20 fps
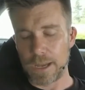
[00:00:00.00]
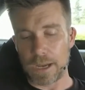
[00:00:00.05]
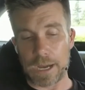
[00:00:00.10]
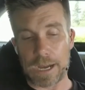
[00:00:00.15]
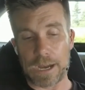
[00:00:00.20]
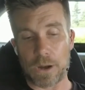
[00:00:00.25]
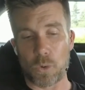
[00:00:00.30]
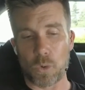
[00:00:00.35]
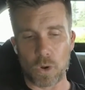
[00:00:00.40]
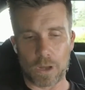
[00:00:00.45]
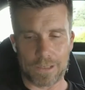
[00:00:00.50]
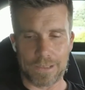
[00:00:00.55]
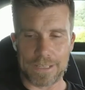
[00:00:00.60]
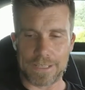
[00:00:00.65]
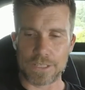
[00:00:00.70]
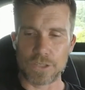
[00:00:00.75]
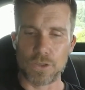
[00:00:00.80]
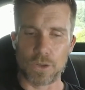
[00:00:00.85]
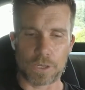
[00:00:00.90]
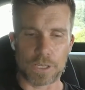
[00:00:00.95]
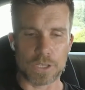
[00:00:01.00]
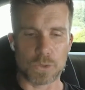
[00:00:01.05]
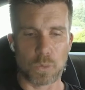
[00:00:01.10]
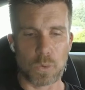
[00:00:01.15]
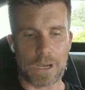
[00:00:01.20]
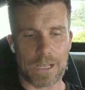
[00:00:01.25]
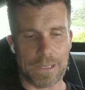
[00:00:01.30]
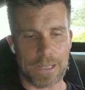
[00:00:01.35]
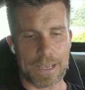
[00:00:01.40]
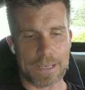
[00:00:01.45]
uh, or at least not as
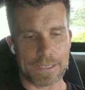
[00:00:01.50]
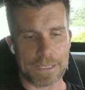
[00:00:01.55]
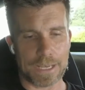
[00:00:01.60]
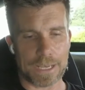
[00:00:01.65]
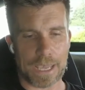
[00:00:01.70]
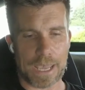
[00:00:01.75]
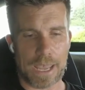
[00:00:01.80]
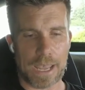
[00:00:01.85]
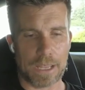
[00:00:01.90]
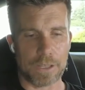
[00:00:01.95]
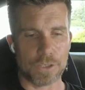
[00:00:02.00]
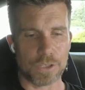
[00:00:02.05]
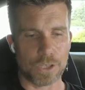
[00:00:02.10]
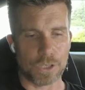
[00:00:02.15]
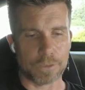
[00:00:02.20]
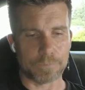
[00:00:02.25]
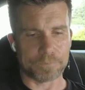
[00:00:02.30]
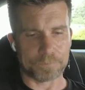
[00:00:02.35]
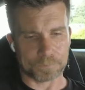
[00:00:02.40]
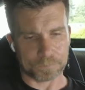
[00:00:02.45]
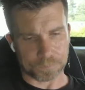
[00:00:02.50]
well as it can do.